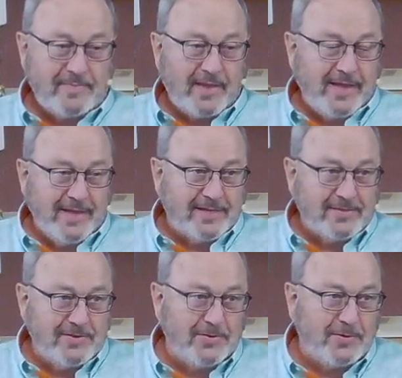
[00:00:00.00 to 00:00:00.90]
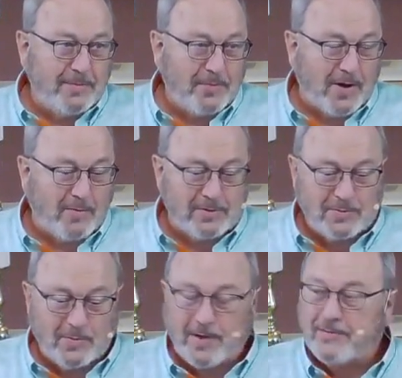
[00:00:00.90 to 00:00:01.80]
He just knew that Paul was the
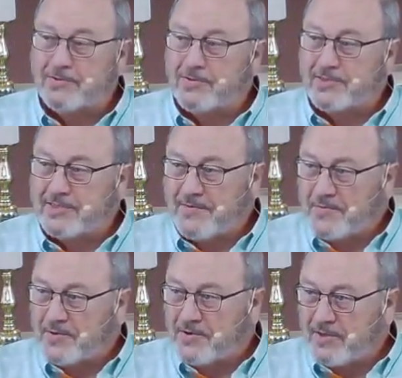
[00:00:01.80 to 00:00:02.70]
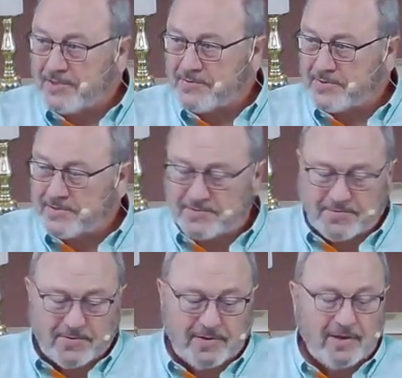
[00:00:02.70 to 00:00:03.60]
one who was going to suffer the consequences
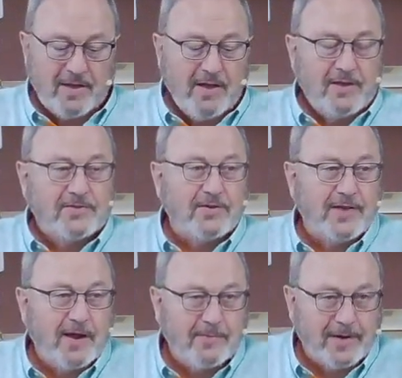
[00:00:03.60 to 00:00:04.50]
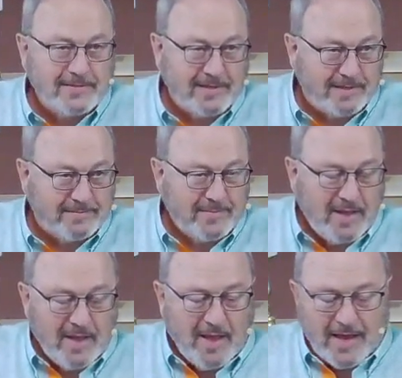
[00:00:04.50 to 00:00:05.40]
for it. So they arrested him.
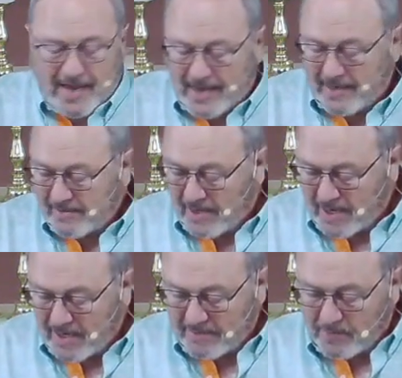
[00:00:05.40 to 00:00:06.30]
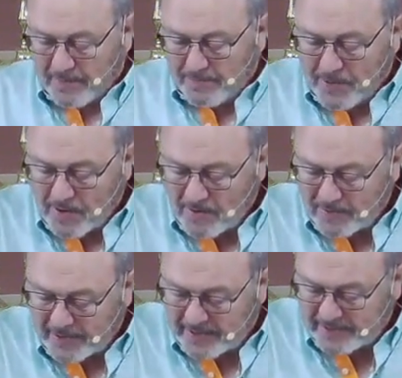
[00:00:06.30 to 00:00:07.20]
And when Paul
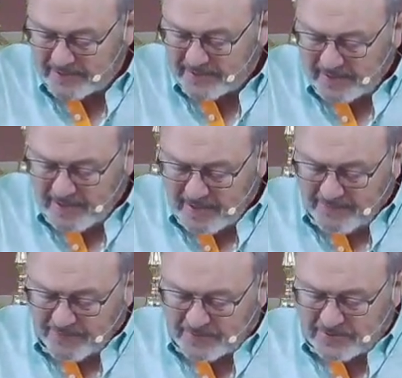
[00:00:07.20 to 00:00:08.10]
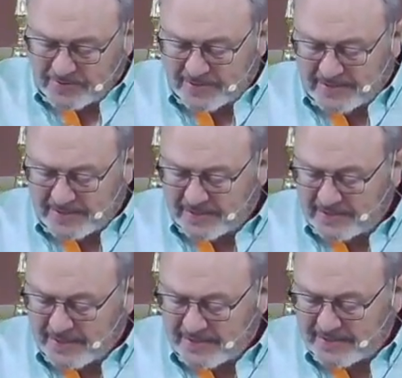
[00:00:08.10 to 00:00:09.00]
is, verse 36,
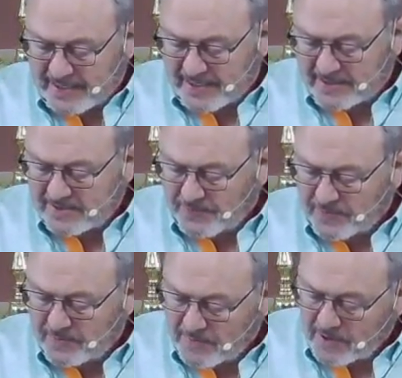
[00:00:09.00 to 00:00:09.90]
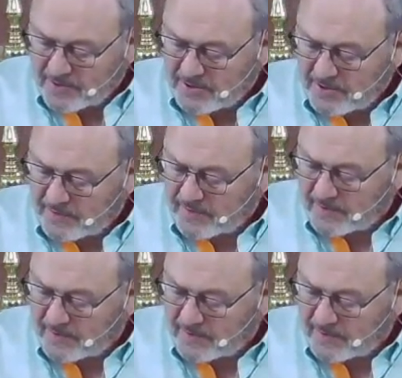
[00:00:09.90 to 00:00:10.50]
he states, "For the multitude of the